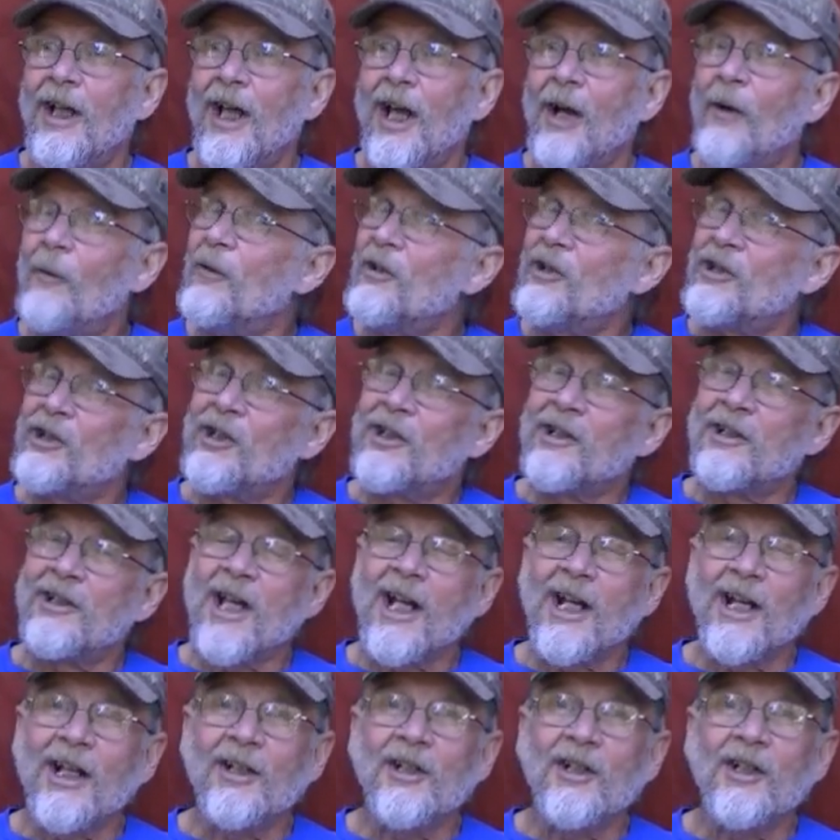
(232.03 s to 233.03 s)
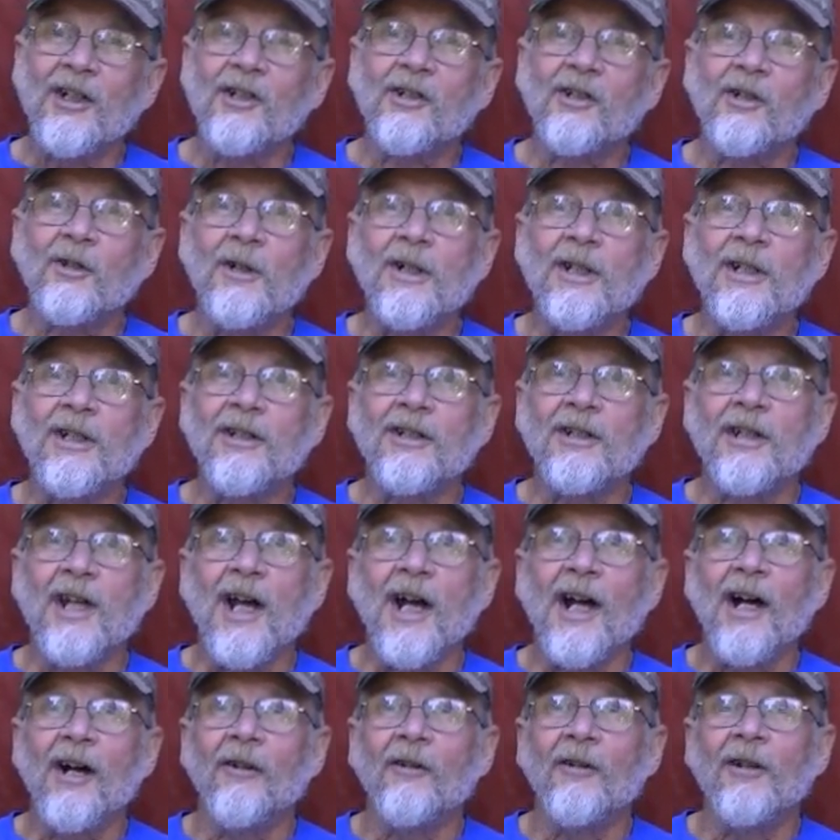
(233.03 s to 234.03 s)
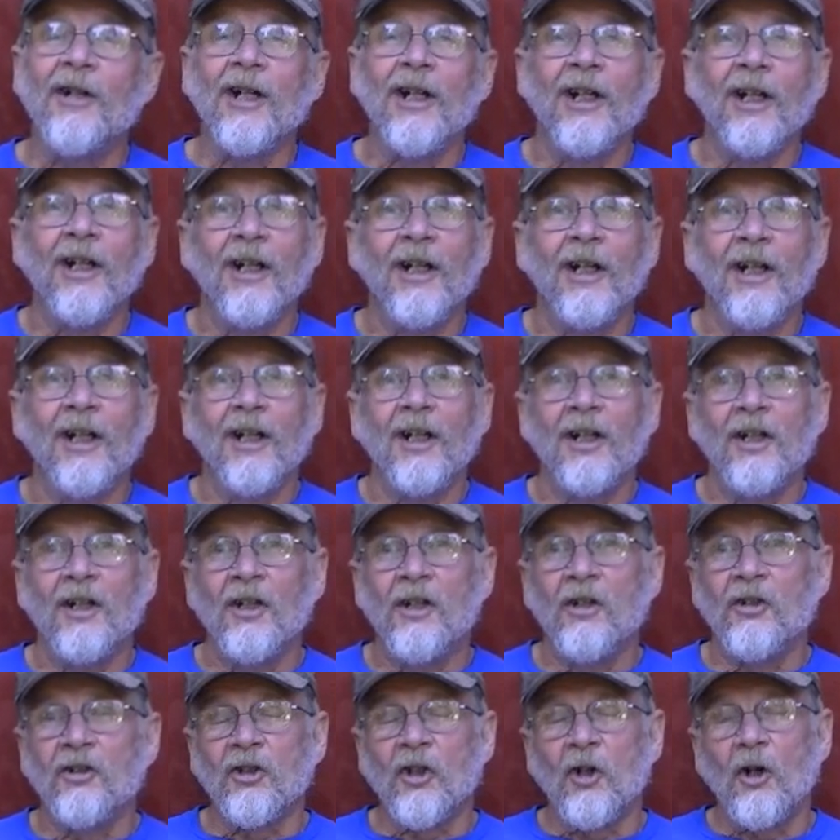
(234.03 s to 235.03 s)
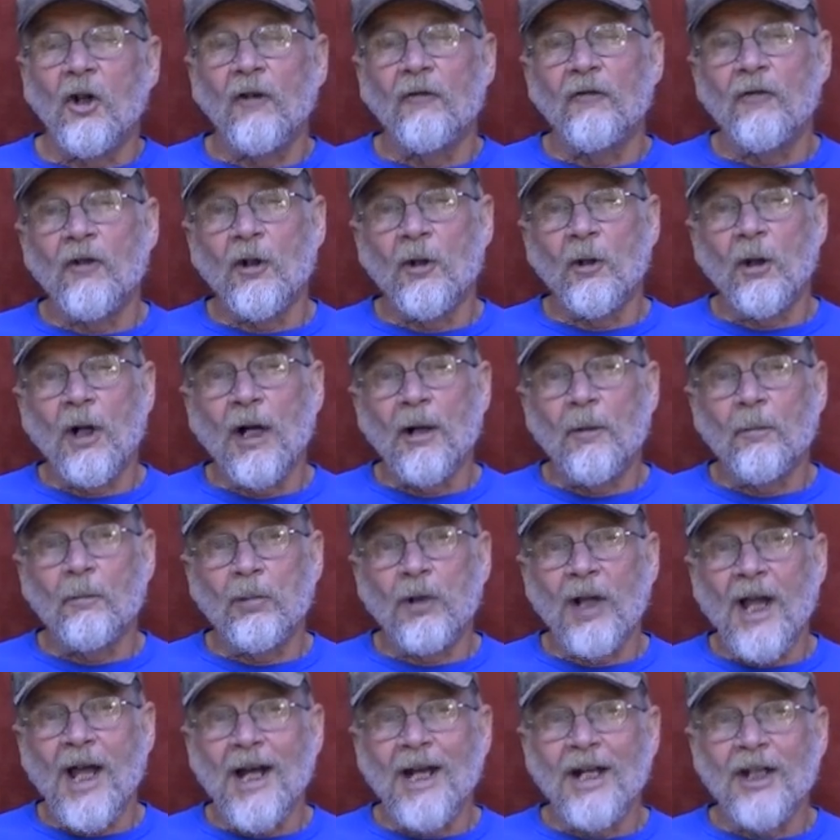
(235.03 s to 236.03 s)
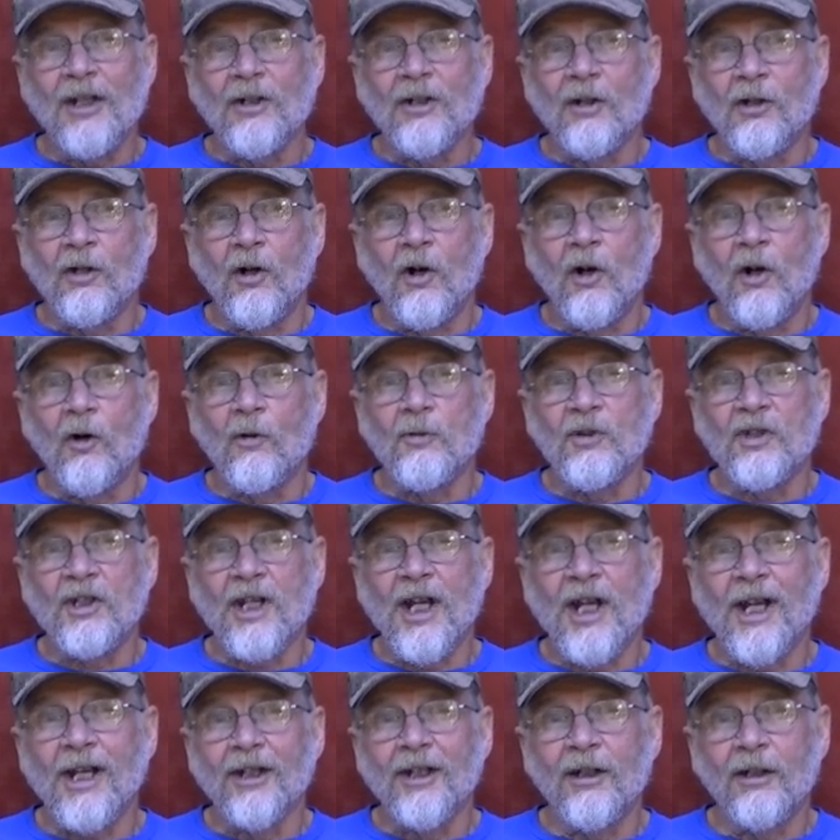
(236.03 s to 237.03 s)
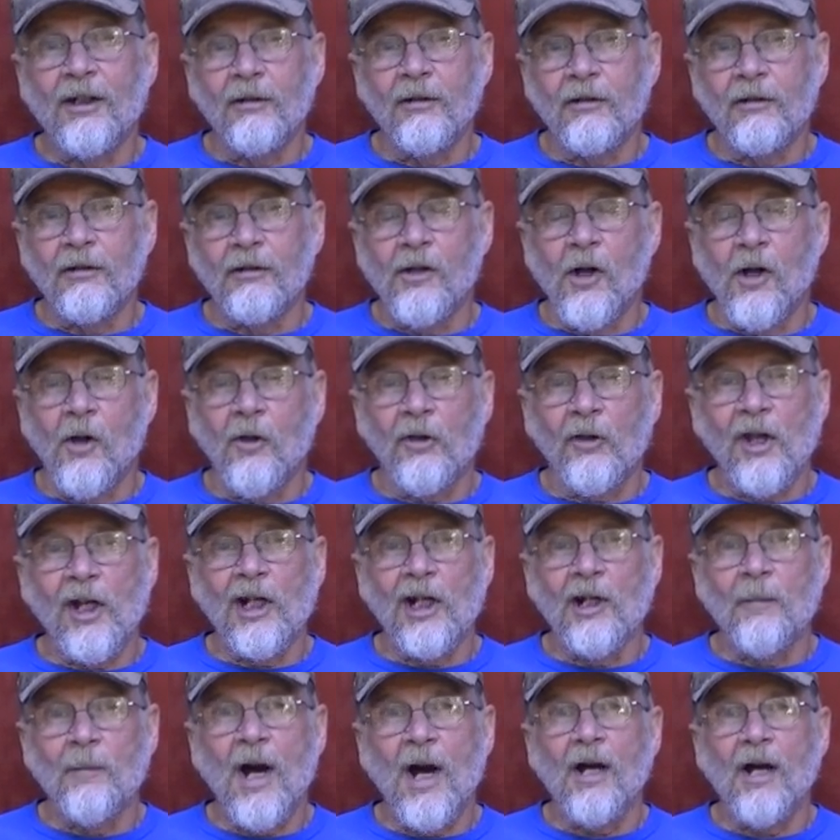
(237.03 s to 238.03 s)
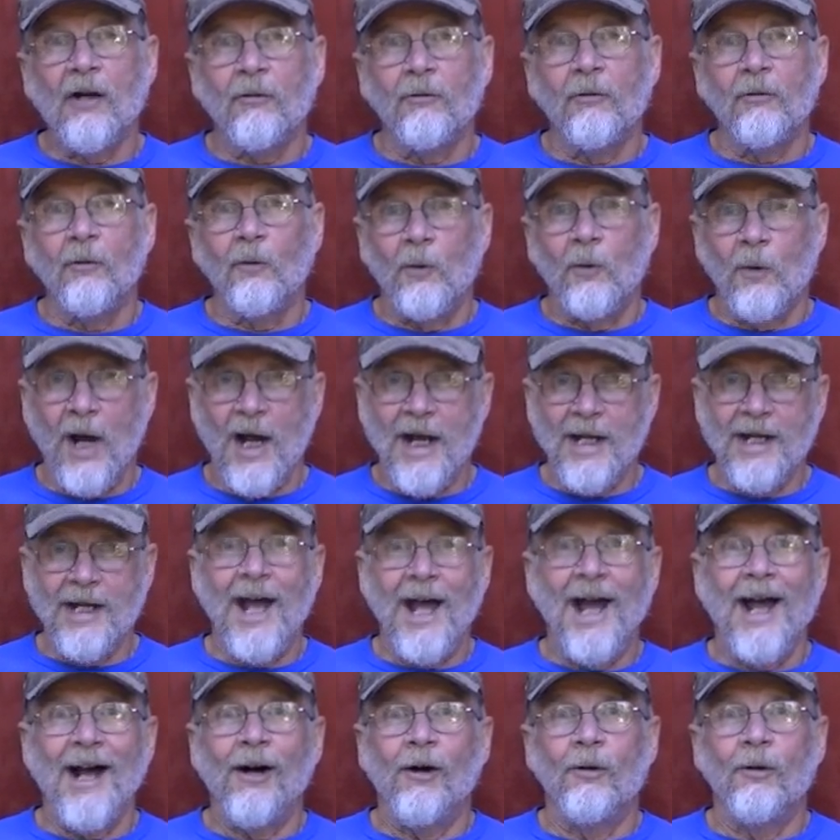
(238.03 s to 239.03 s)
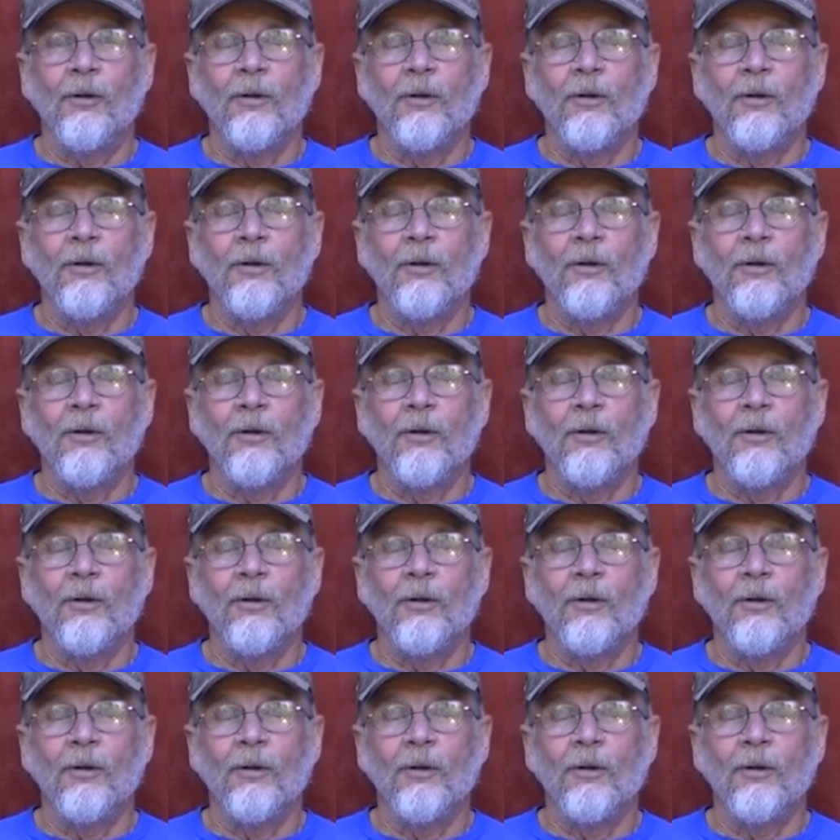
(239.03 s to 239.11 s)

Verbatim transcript: And we should have taken these trees down. So if you're planning your homestead, don't think about right now.